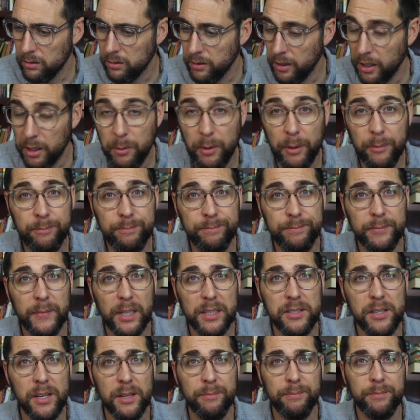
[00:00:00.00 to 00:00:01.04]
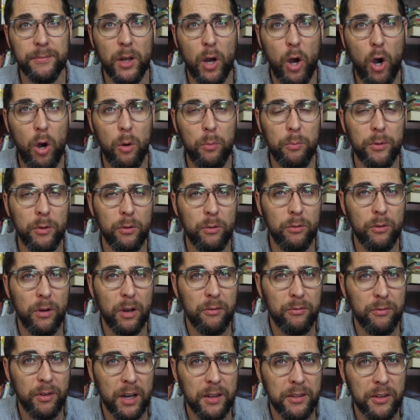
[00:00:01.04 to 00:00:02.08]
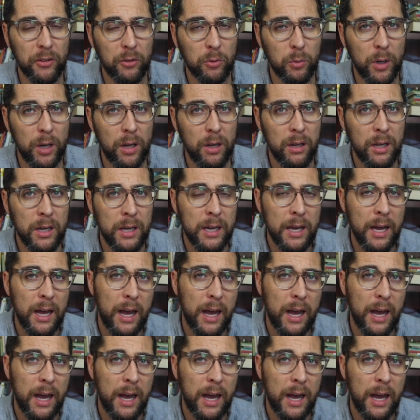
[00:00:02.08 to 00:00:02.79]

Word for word: anyway that's it. Hope you uh, find this well.